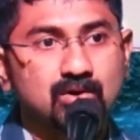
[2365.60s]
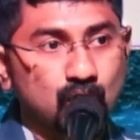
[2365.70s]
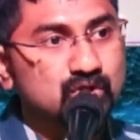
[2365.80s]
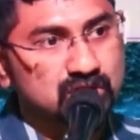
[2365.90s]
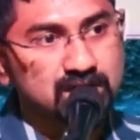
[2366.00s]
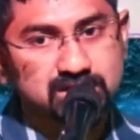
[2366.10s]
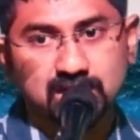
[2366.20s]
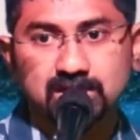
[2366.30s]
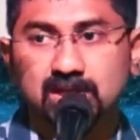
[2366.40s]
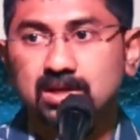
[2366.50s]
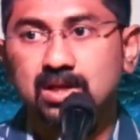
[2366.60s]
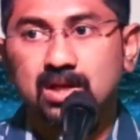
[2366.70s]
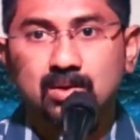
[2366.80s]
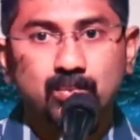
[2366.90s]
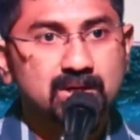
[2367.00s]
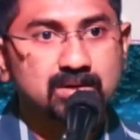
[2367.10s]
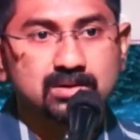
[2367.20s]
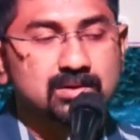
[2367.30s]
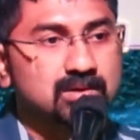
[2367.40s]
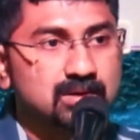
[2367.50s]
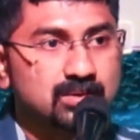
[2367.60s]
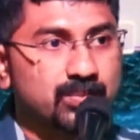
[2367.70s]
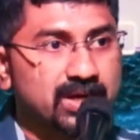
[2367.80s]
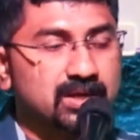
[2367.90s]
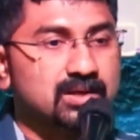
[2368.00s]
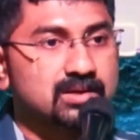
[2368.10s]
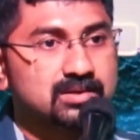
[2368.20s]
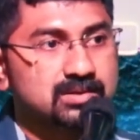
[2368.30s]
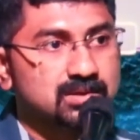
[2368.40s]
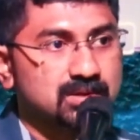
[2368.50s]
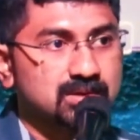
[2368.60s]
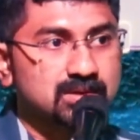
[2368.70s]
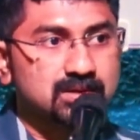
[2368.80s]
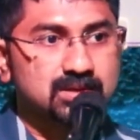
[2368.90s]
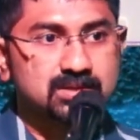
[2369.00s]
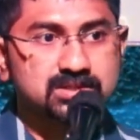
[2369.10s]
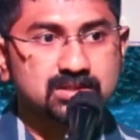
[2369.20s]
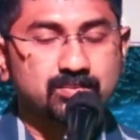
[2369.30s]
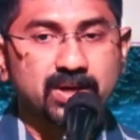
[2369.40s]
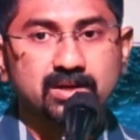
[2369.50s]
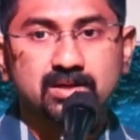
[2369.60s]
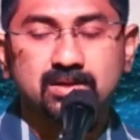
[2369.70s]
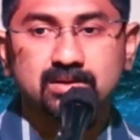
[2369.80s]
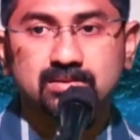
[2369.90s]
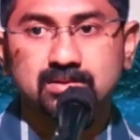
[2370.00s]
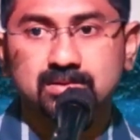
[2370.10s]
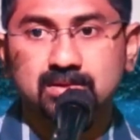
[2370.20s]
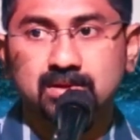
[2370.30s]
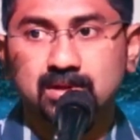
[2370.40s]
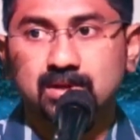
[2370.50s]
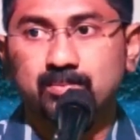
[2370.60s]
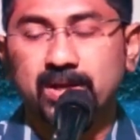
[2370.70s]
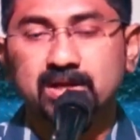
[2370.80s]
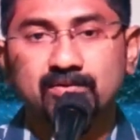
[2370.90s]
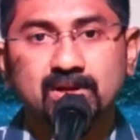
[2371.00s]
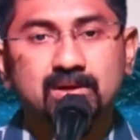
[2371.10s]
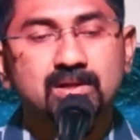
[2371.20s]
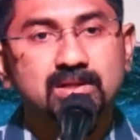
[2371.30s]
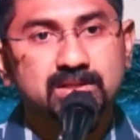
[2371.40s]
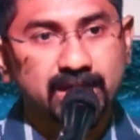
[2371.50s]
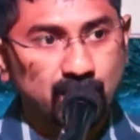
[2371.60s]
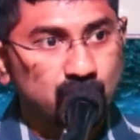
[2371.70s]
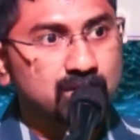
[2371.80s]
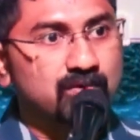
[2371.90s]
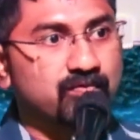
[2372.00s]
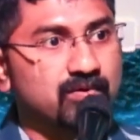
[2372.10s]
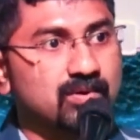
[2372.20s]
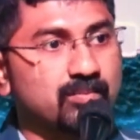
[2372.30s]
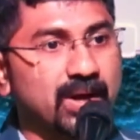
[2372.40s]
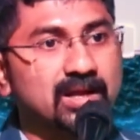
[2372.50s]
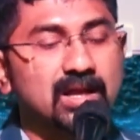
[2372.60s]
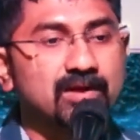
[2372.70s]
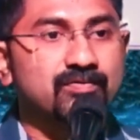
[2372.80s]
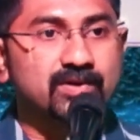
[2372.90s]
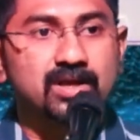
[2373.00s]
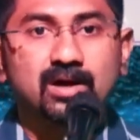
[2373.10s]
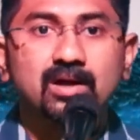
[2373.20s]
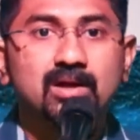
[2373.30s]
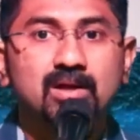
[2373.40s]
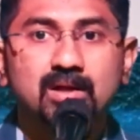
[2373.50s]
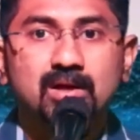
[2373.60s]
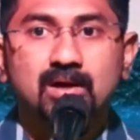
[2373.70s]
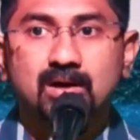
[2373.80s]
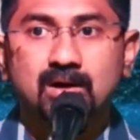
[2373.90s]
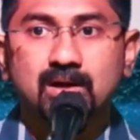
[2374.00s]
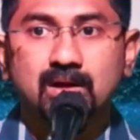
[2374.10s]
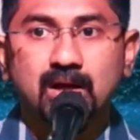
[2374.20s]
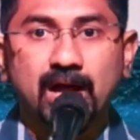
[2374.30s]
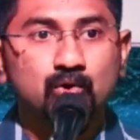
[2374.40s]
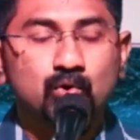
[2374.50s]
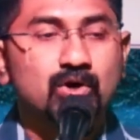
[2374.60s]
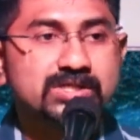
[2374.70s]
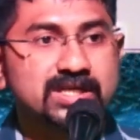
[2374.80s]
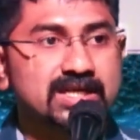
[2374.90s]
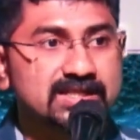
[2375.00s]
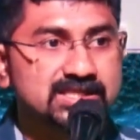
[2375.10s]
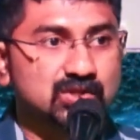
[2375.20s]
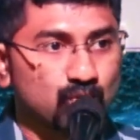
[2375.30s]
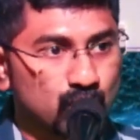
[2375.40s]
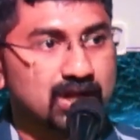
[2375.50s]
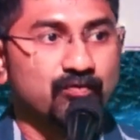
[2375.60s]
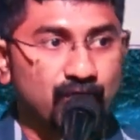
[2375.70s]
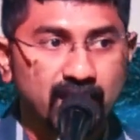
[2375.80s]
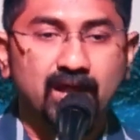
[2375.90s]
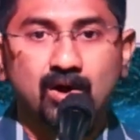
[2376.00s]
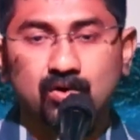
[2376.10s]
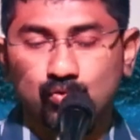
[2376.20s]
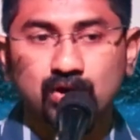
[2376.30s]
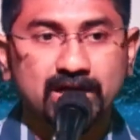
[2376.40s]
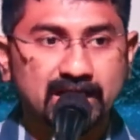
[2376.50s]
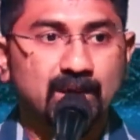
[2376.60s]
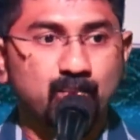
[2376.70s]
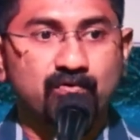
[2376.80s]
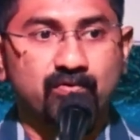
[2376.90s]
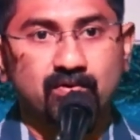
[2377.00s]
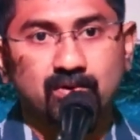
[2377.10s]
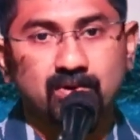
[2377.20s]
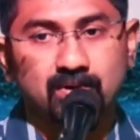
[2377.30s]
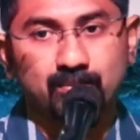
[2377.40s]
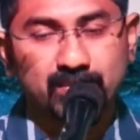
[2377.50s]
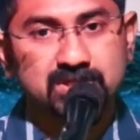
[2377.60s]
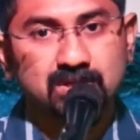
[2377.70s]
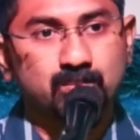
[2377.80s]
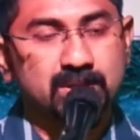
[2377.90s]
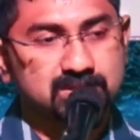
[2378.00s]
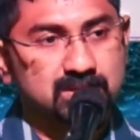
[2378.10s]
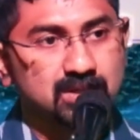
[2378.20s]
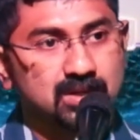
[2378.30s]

cross-cultural thing but uh, by uh, by uh, by giving the account of my life here, I do not say this is the only way or only type of mission, but